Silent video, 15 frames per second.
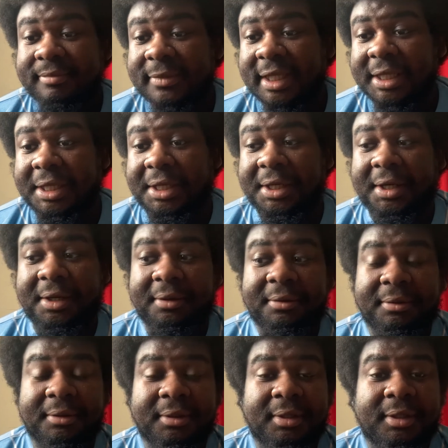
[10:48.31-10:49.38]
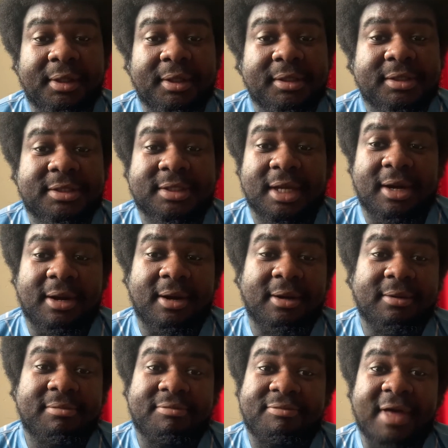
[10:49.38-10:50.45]
you know.
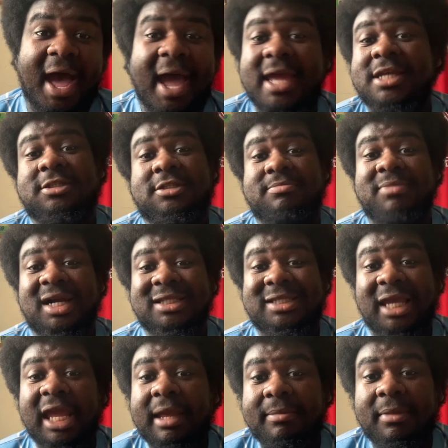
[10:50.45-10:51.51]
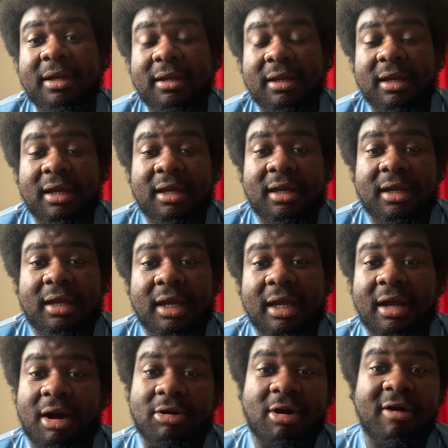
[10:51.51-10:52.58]
So that is my team.
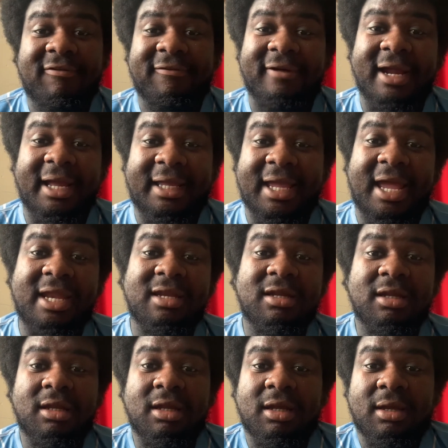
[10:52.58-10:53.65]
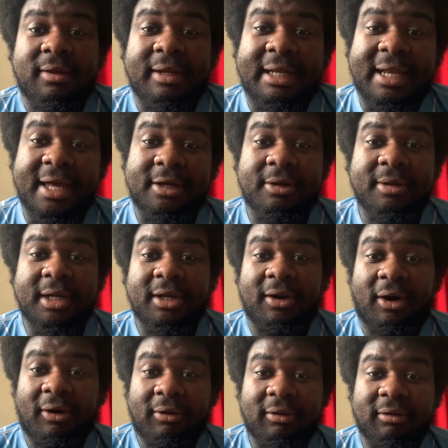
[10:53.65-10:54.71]
I'll go for it again. Leno in
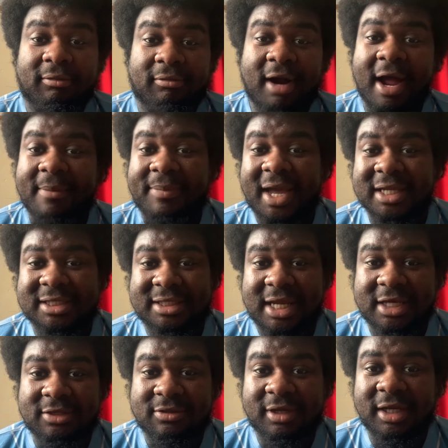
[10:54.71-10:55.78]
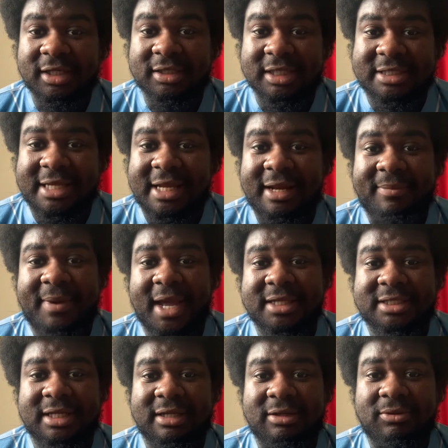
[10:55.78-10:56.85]
goal. Right back, Cedric. The
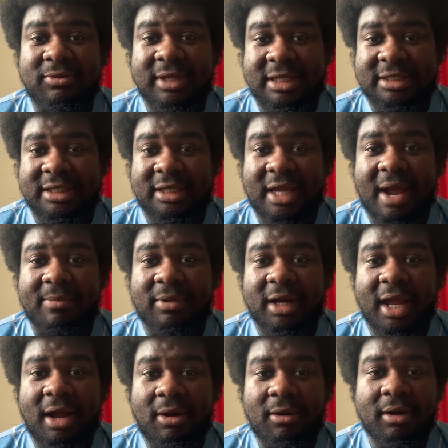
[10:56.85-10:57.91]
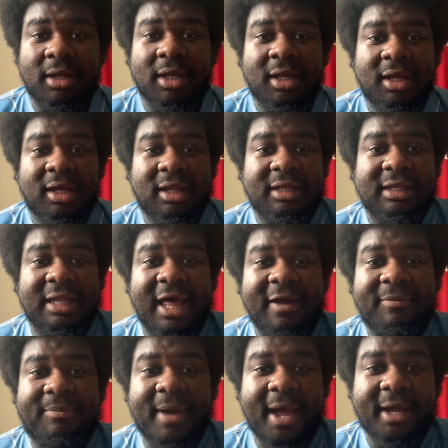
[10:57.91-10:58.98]
centre-backs in Luiz and Gabriel.
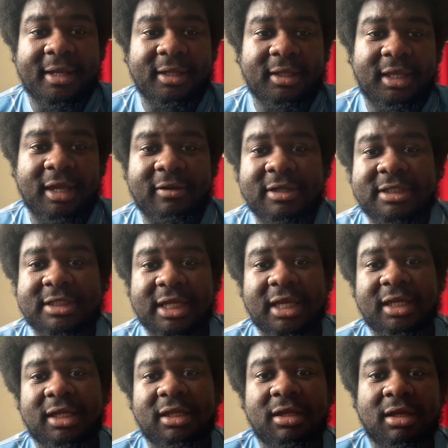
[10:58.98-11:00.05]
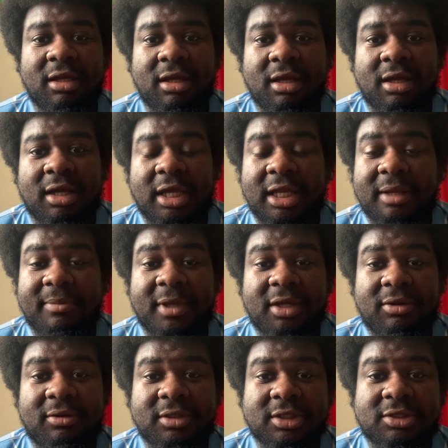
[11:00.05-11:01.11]
Left back, Kieran Tierney. In the
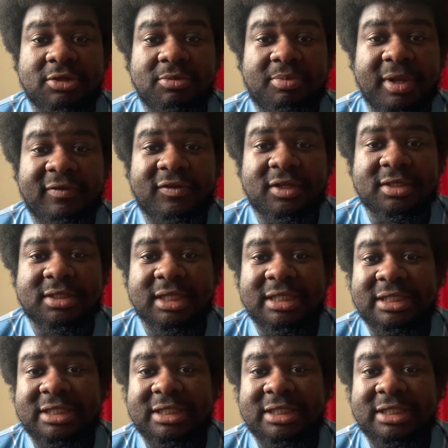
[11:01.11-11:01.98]
middle of the two pivots is